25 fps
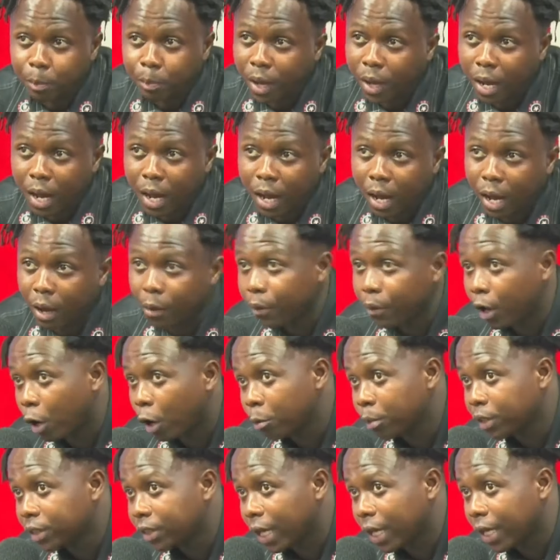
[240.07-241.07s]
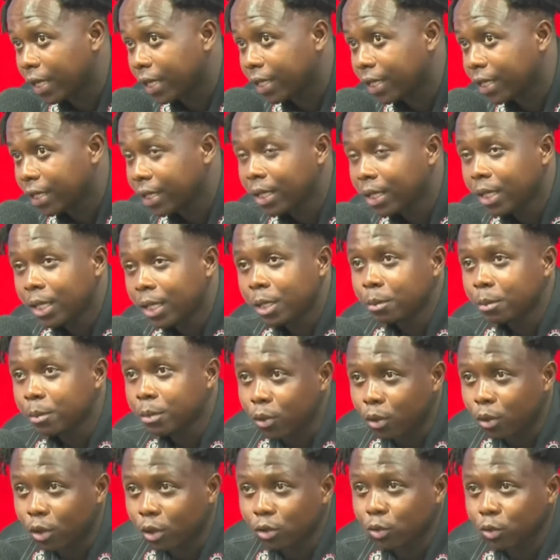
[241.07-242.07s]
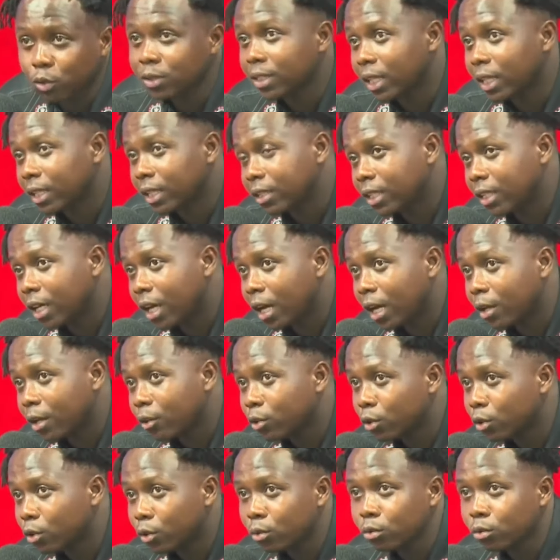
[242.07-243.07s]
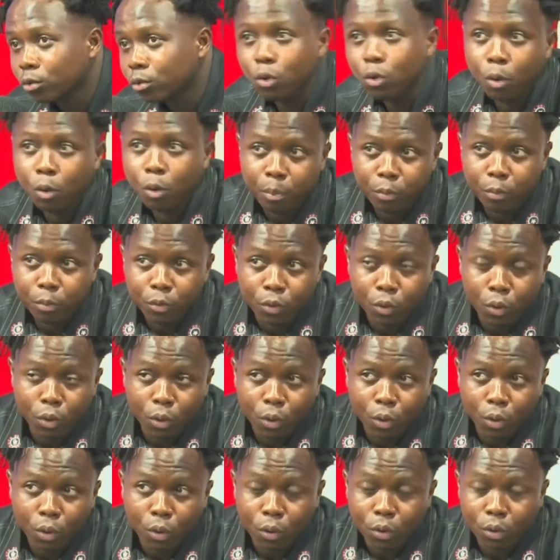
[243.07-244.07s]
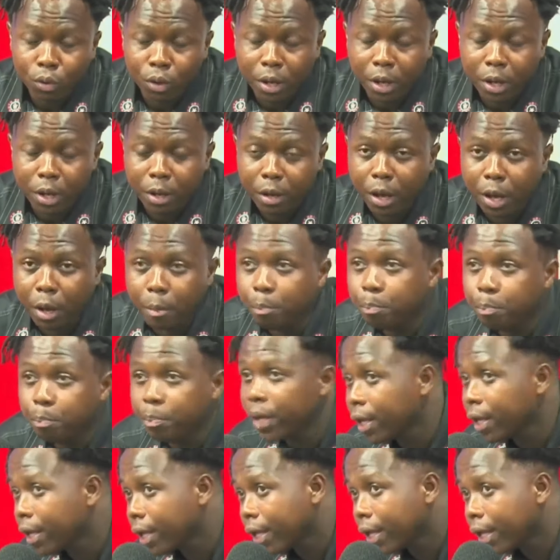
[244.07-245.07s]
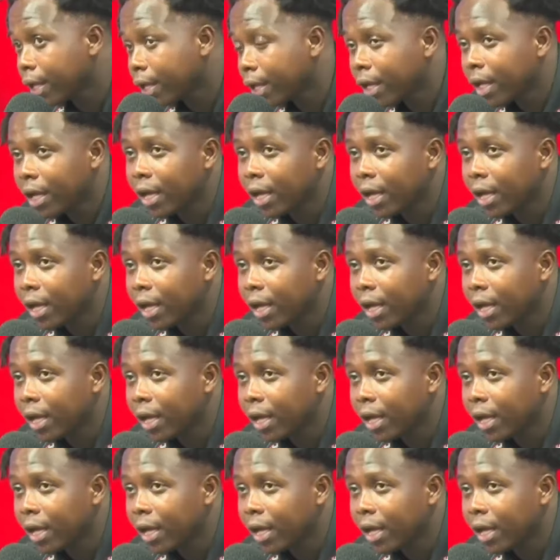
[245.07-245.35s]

we yapa area we be jai because we start here you know no MP